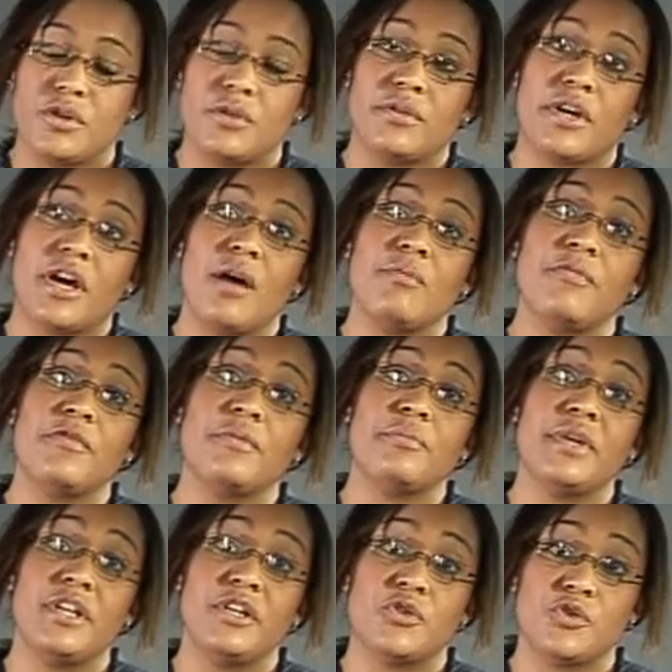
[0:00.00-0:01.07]
so the Comfort
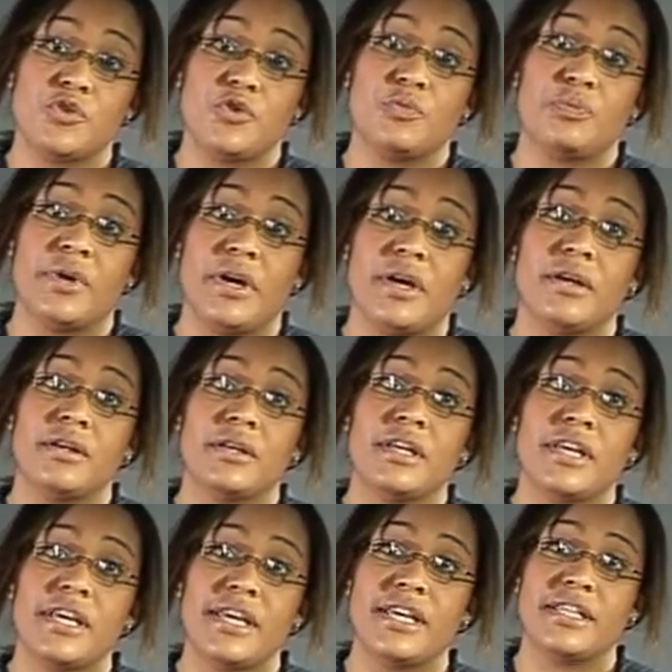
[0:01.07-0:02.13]
Mini Super
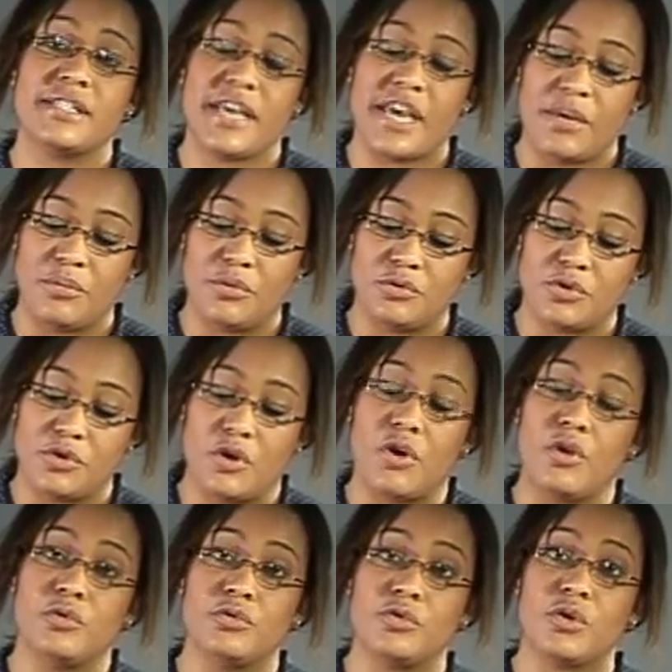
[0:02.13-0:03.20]
is able to
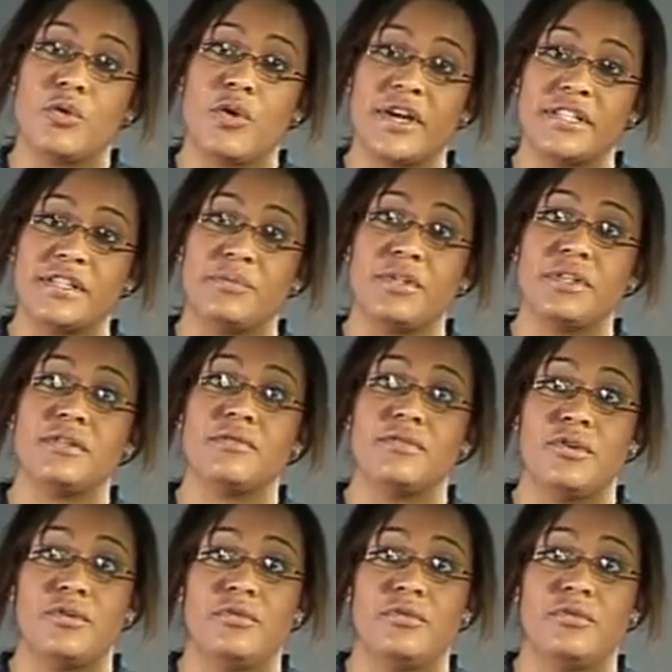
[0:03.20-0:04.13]
hold quite a bit of